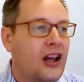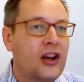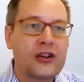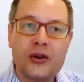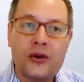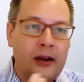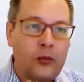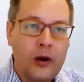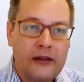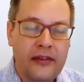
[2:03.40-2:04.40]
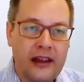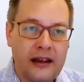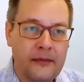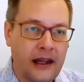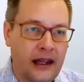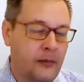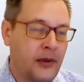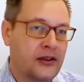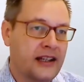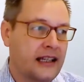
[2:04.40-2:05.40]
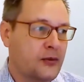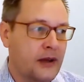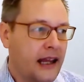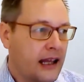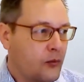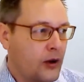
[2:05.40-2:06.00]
So in one of the POCs we did,